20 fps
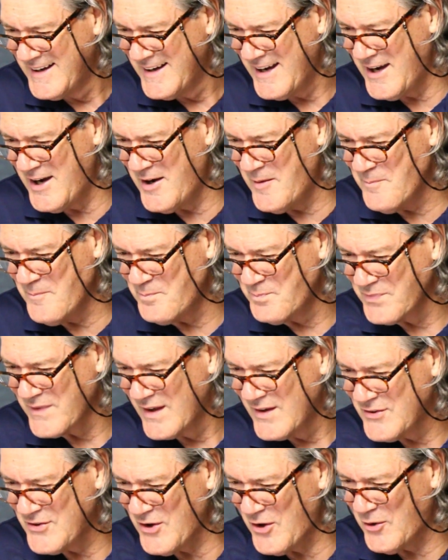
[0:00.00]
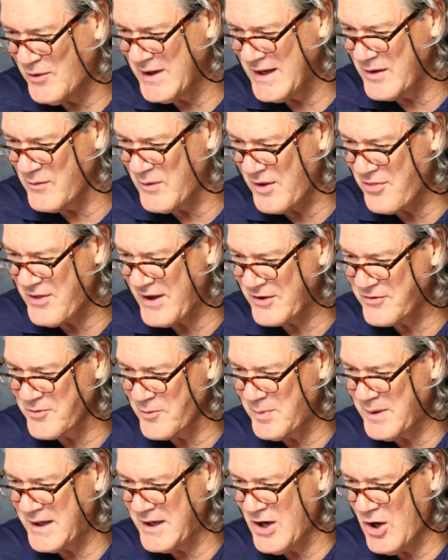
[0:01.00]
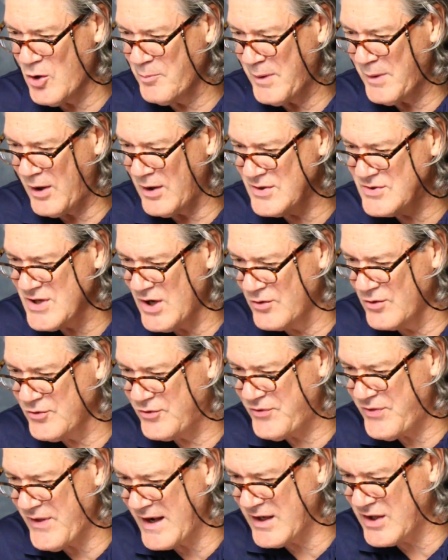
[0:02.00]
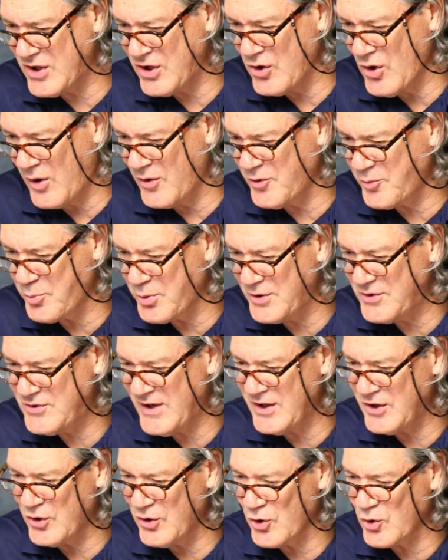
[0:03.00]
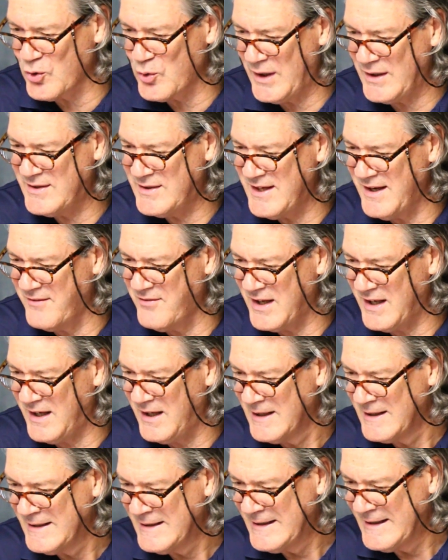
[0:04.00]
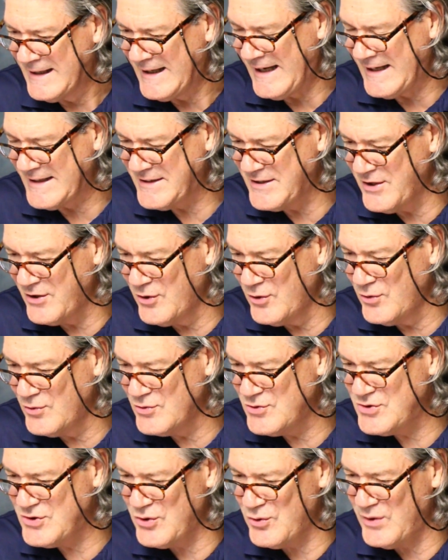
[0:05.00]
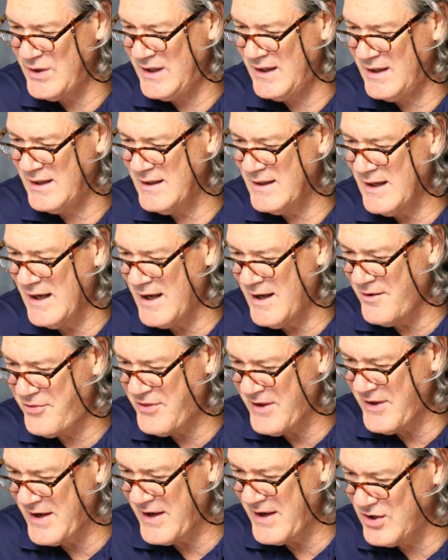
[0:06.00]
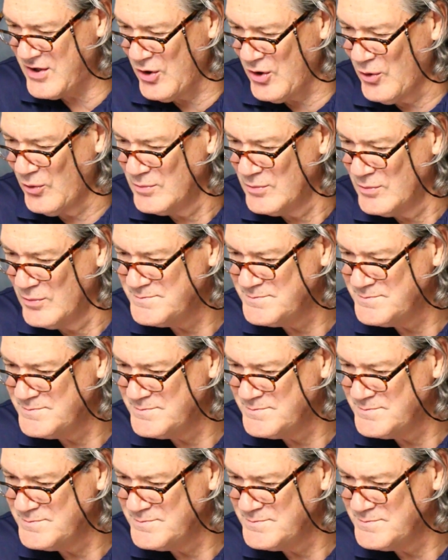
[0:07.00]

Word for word: Um, so anyway, thanks for being on, Mary Jones. Thank you. I always appreciate your creativity. I do, Judy. Uh, thank you,